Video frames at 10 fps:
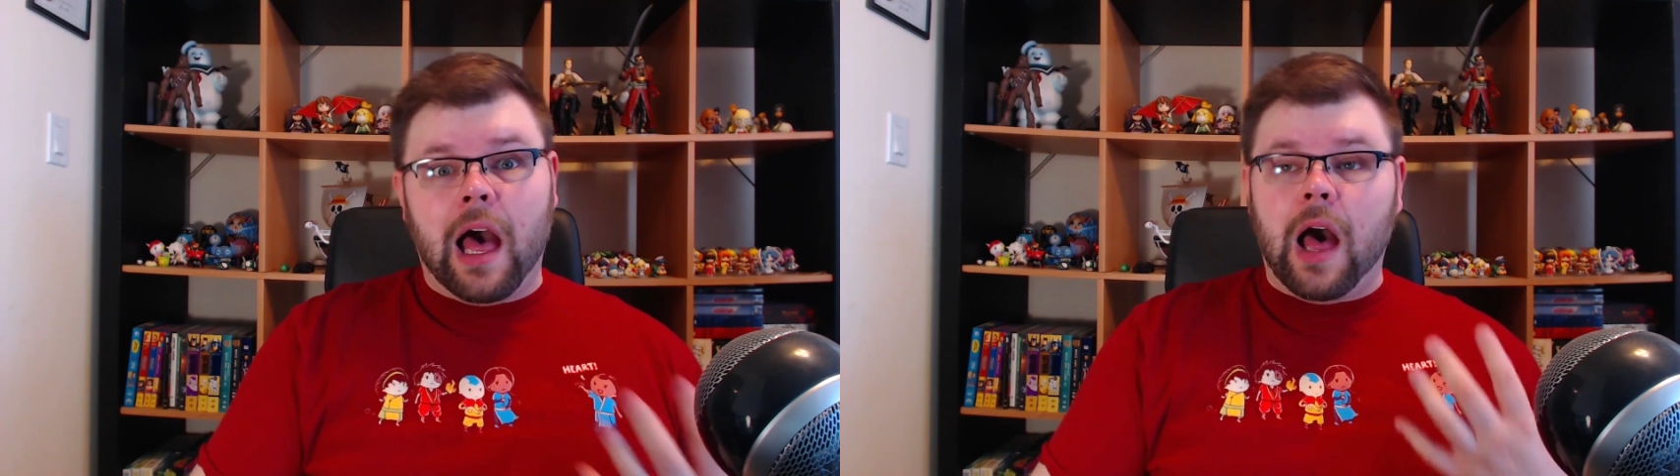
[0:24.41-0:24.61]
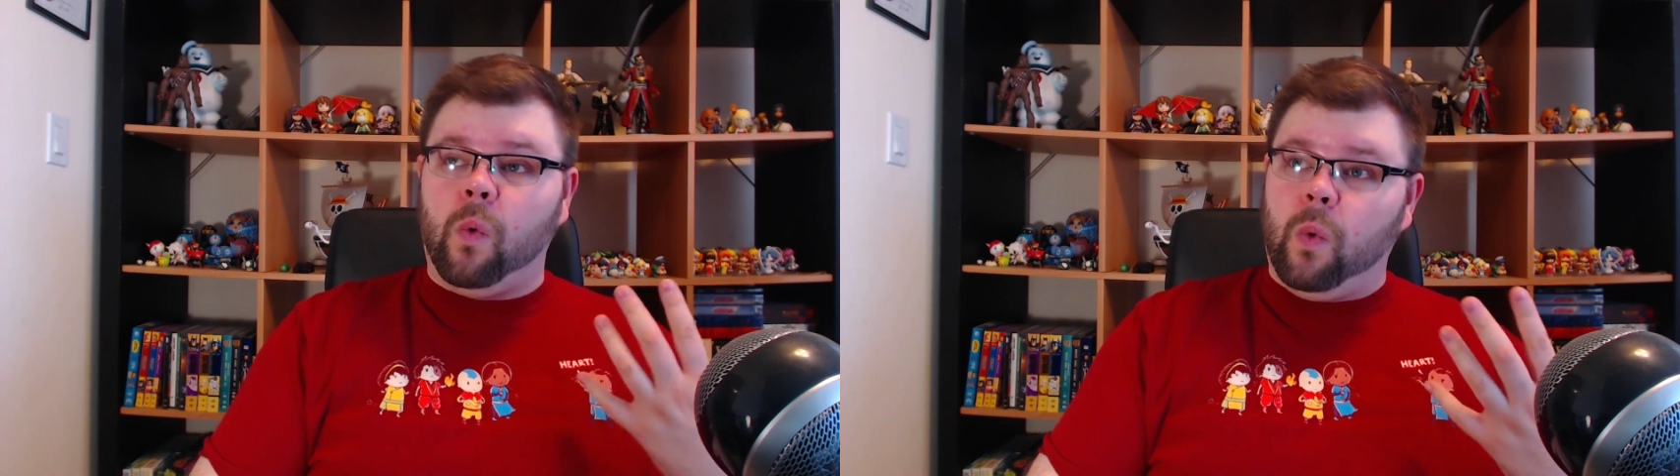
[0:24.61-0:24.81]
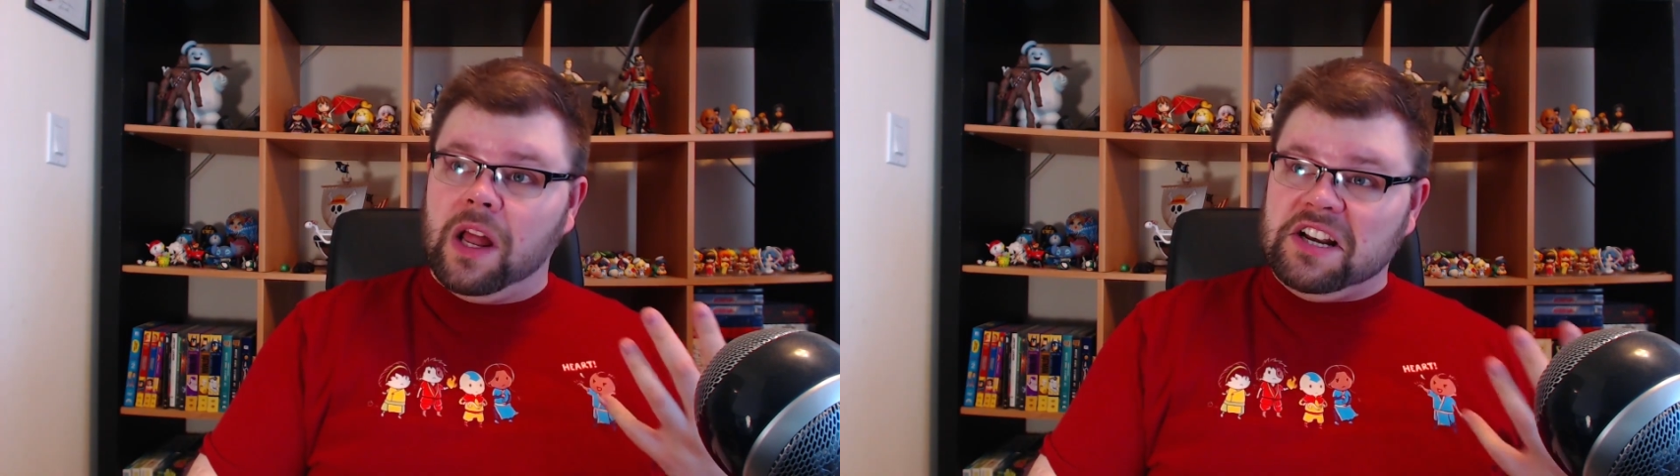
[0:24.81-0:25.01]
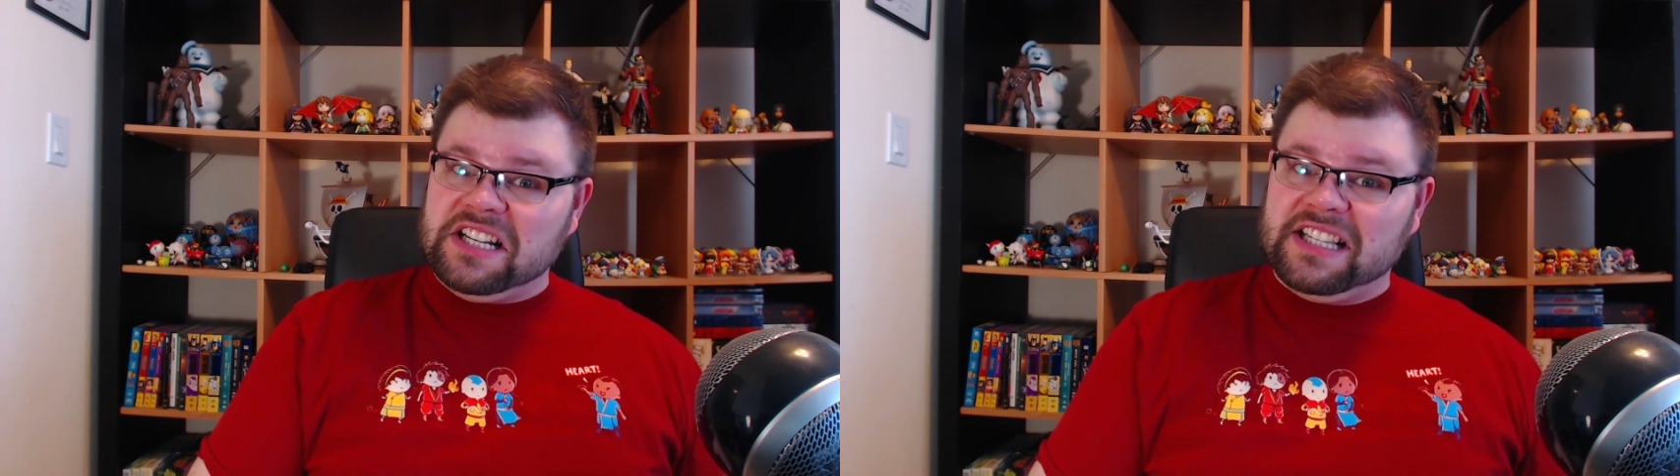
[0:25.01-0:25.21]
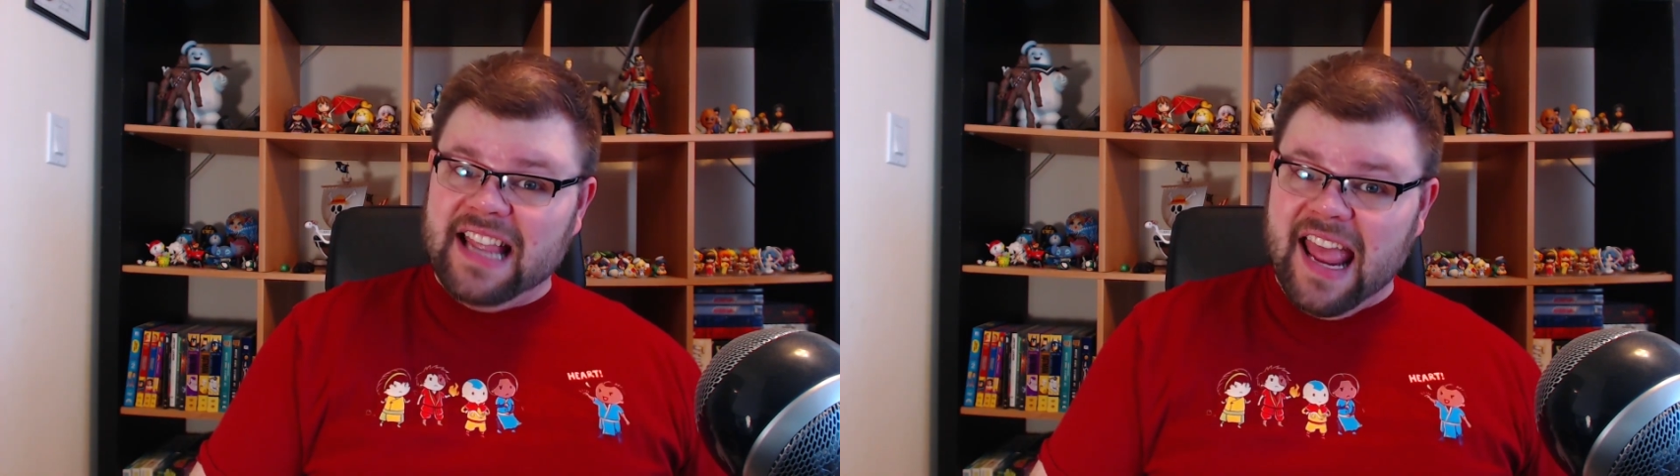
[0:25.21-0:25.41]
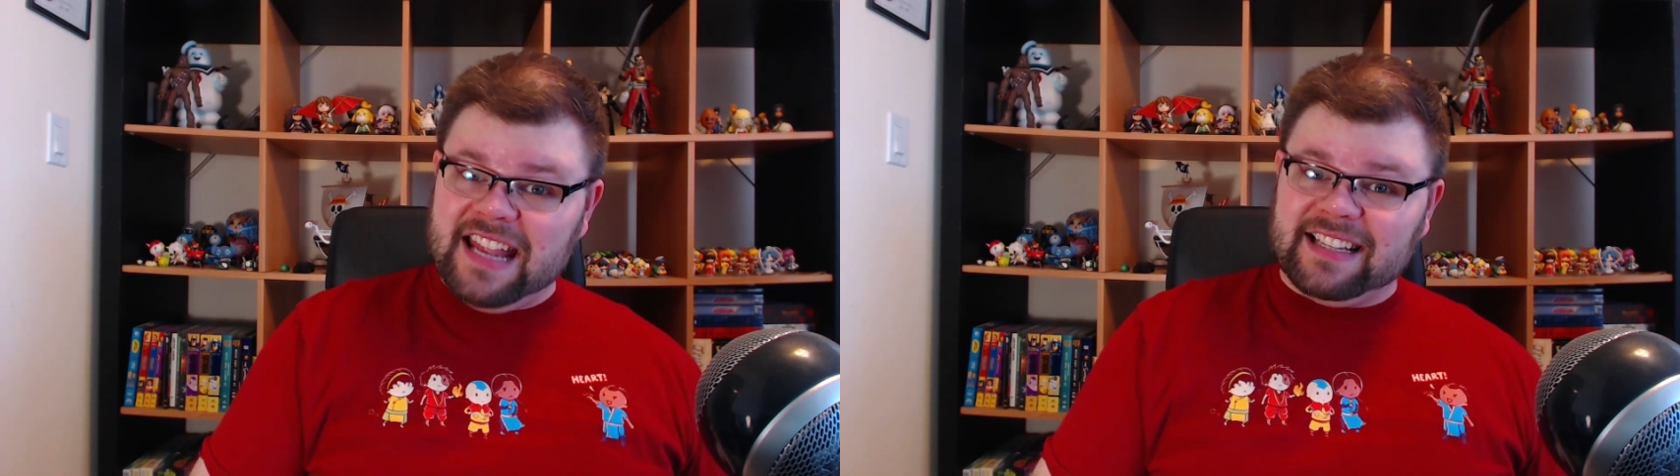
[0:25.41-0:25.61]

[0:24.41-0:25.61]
a 1-day